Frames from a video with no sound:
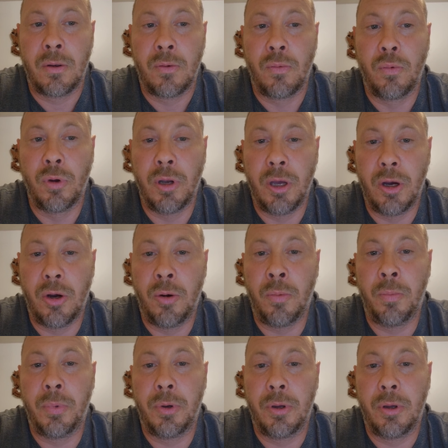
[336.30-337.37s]
would
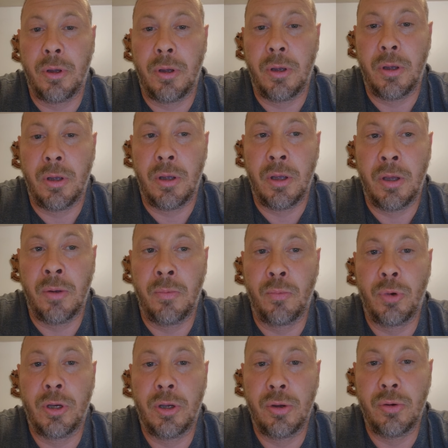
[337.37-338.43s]
help in
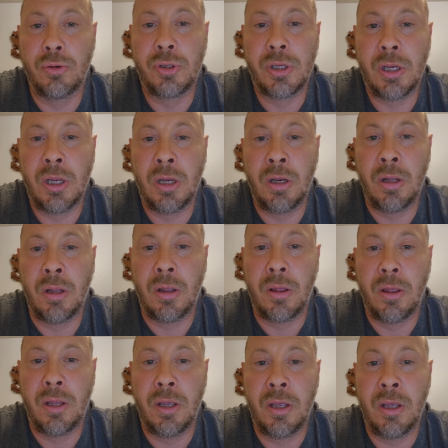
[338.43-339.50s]
reducing
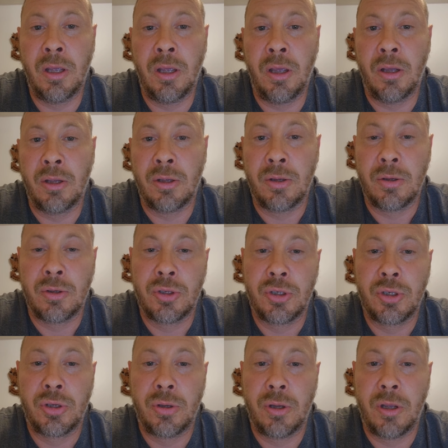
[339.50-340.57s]
the
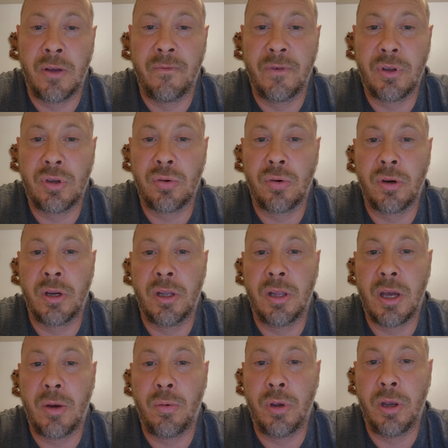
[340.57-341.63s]
inventory
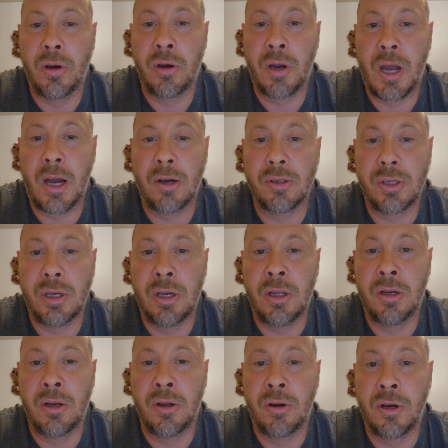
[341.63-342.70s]
that we are housing
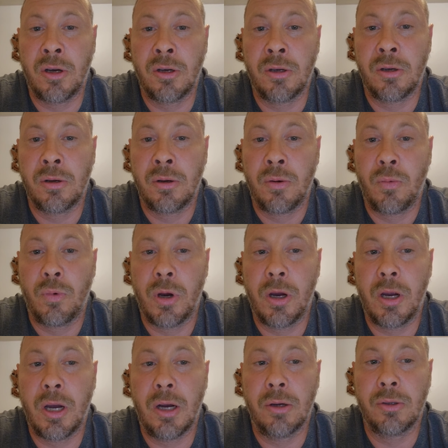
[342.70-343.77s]
in our
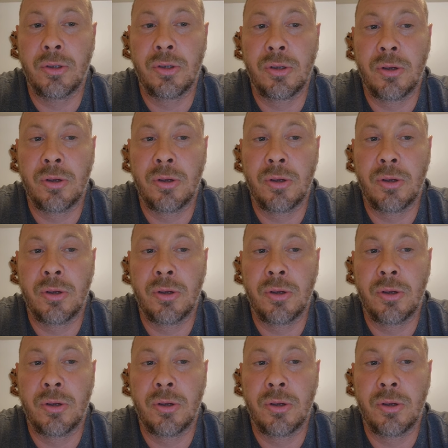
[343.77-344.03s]
warehouse.